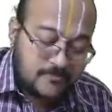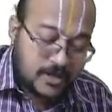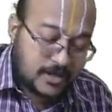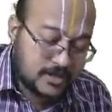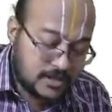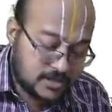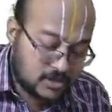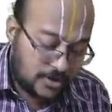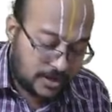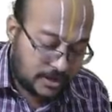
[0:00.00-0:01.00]
In this
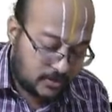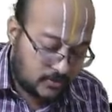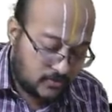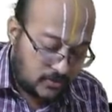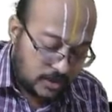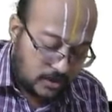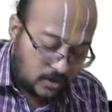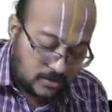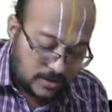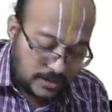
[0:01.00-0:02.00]
alternative, okay,
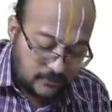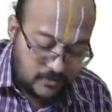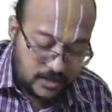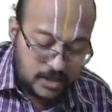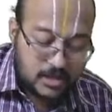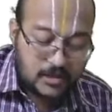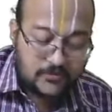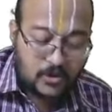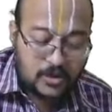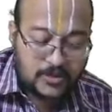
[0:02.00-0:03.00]
alternatively, if
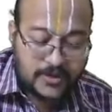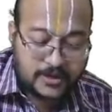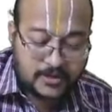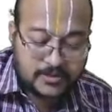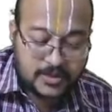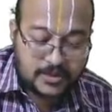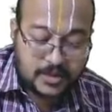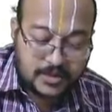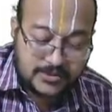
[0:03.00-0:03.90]
all the factors are taken